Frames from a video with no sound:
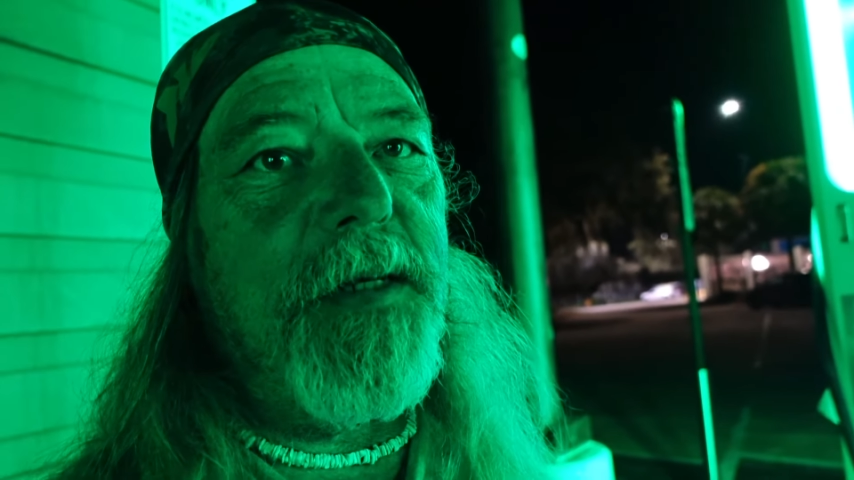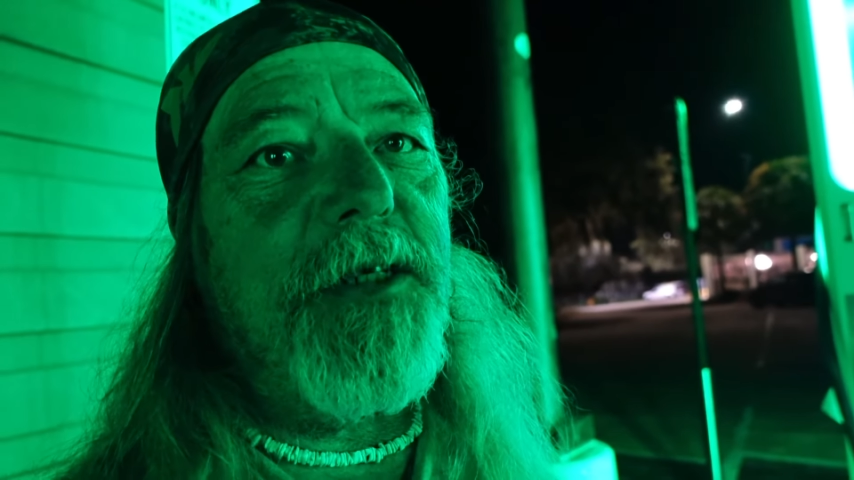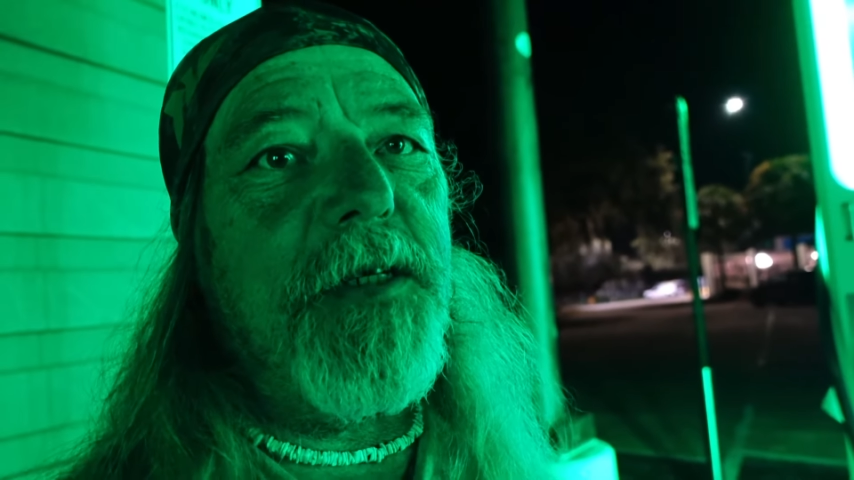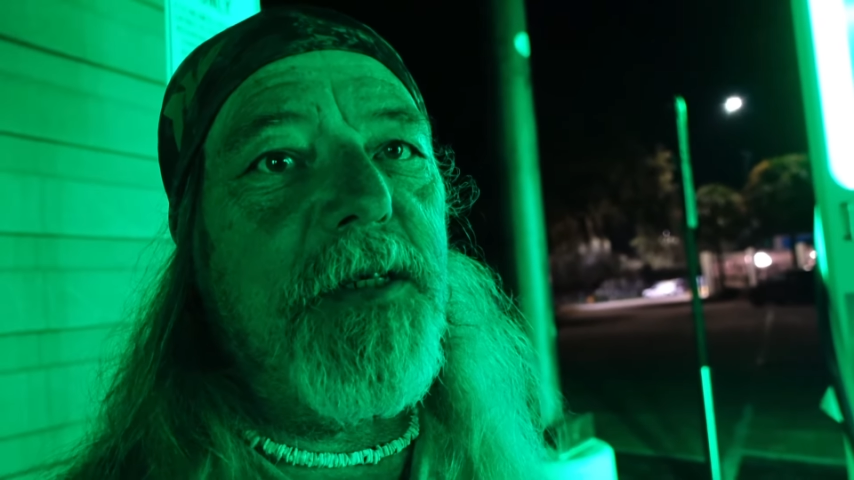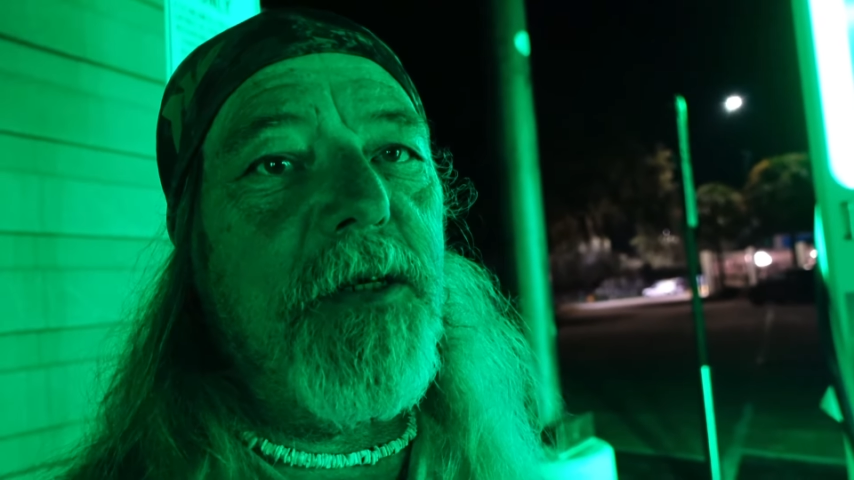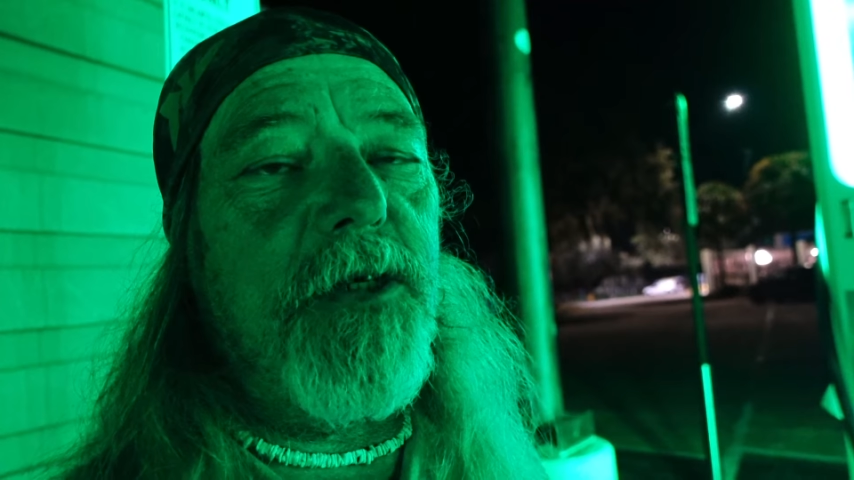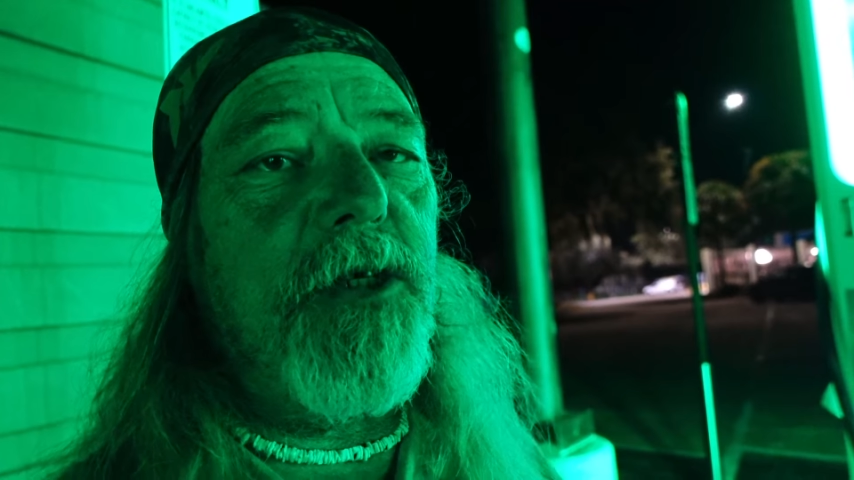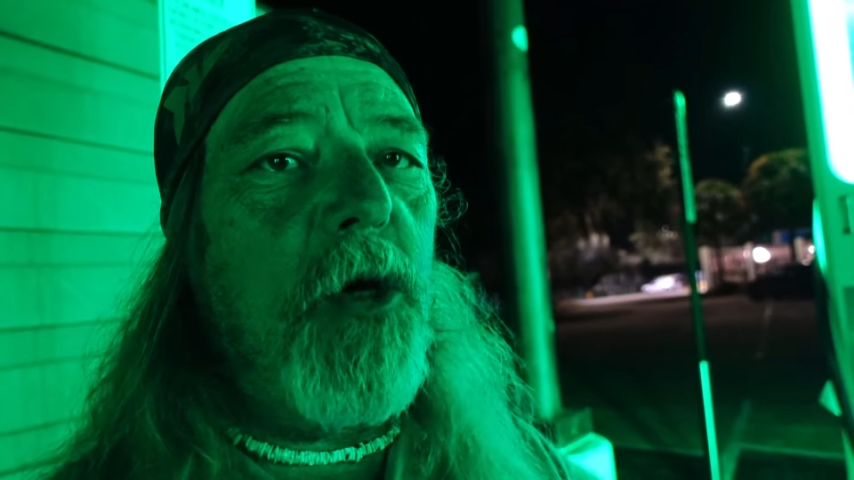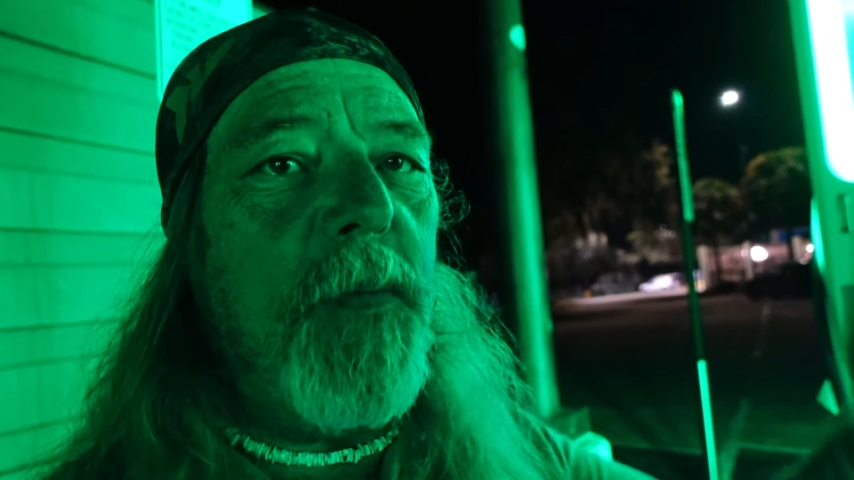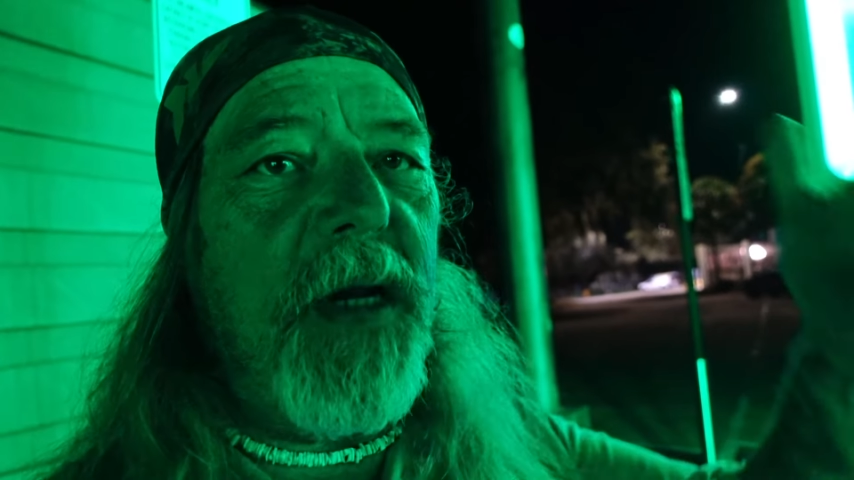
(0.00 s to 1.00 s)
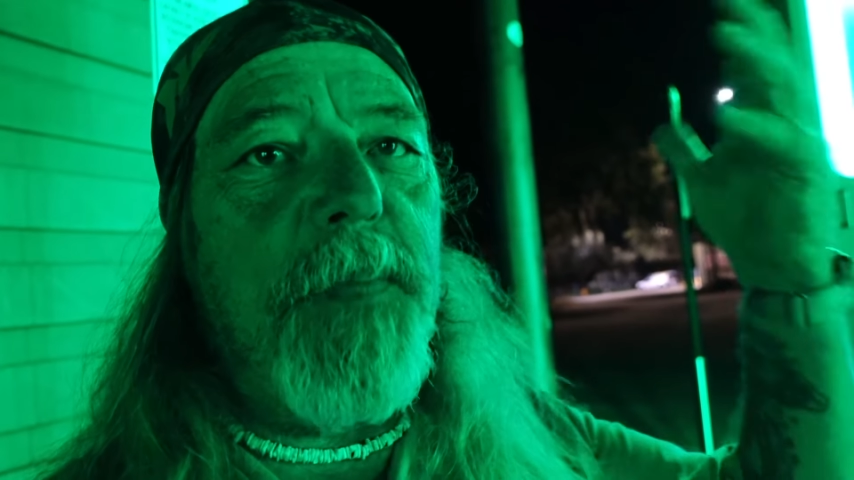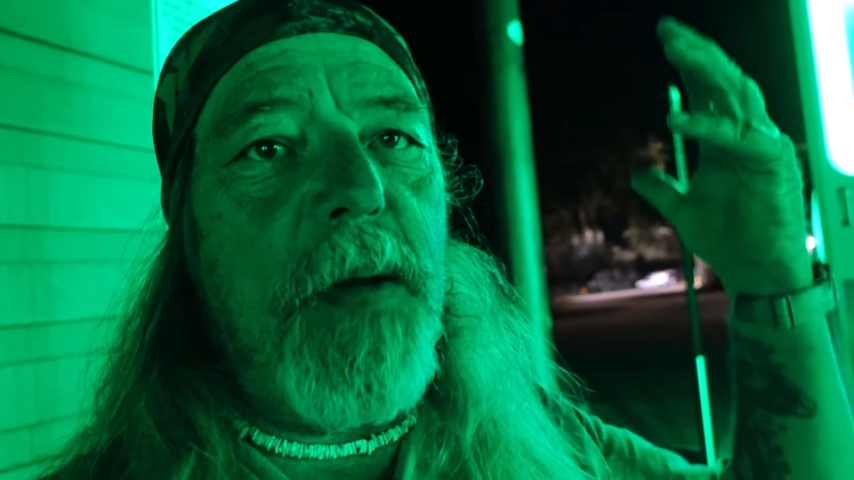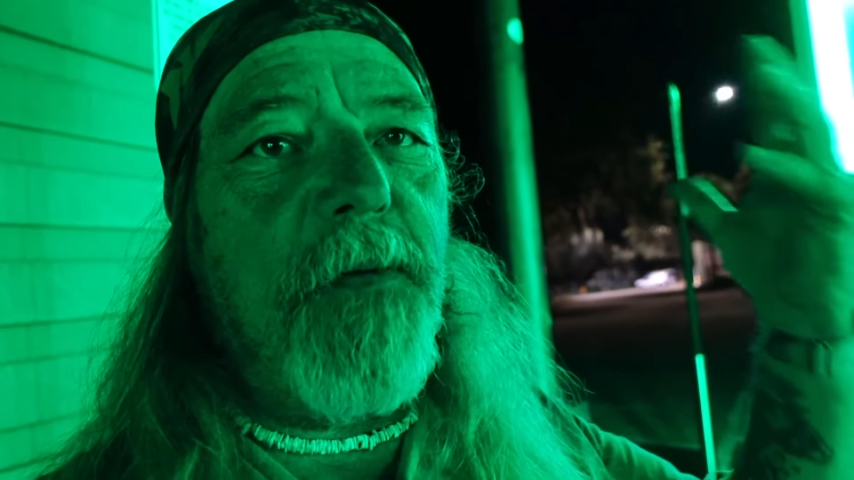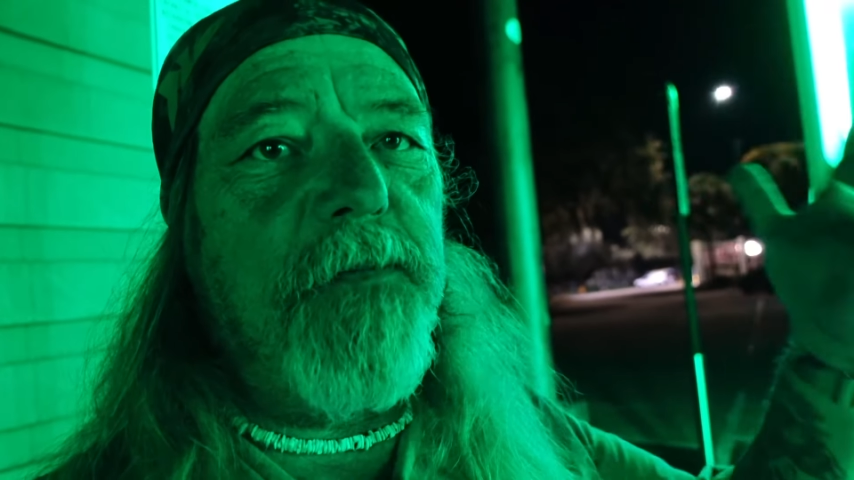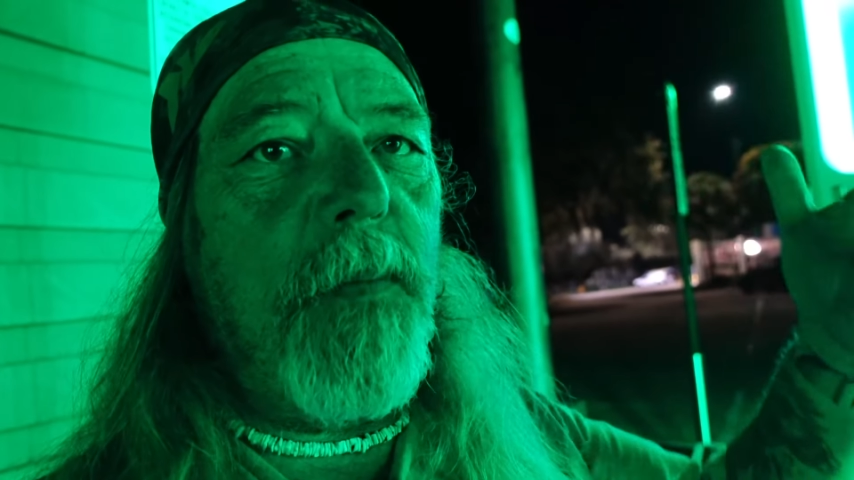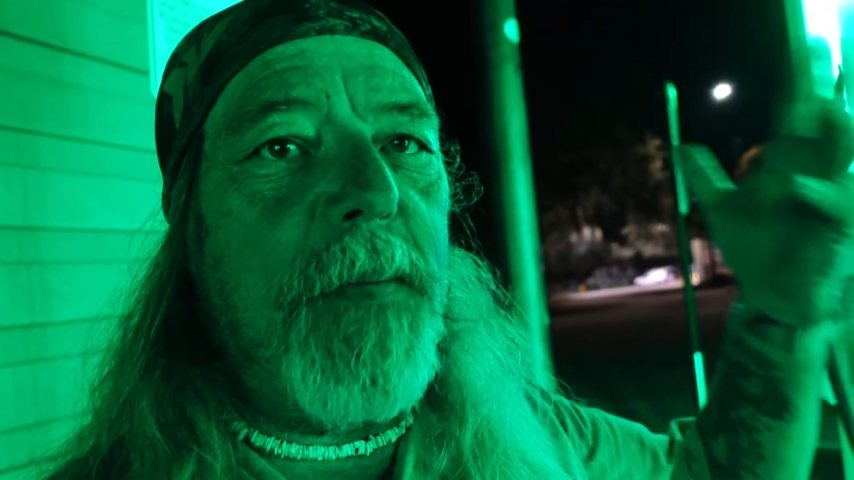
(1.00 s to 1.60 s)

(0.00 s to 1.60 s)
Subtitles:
It's just there's so many people from